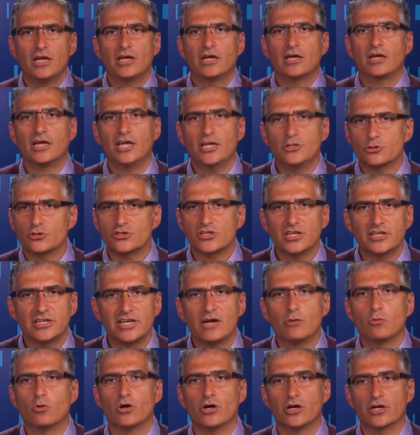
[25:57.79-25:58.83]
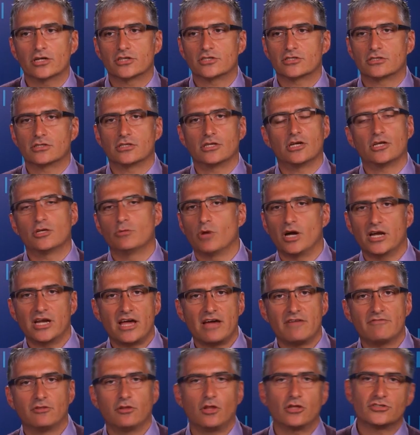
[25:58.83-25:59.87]
interesting networks. You might
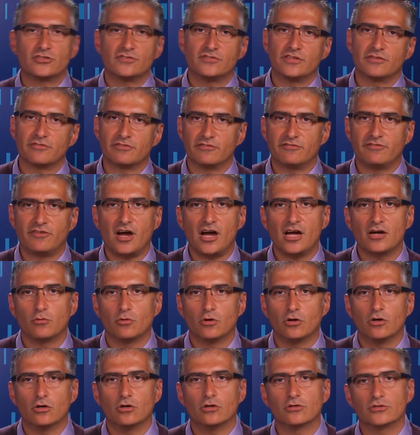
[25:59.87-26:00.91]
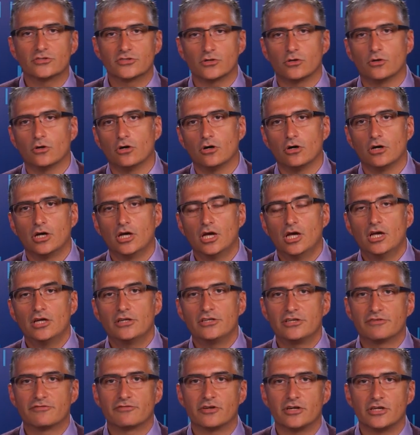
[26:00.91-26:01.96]
have lots of different firewalls or
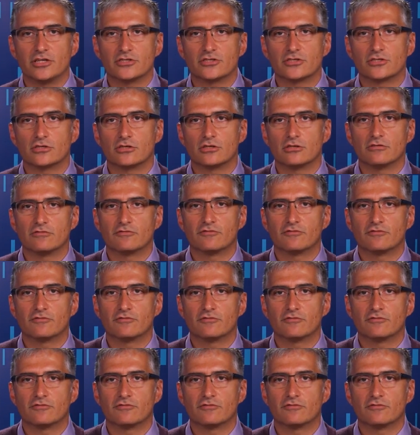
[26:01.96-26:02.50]
different sort of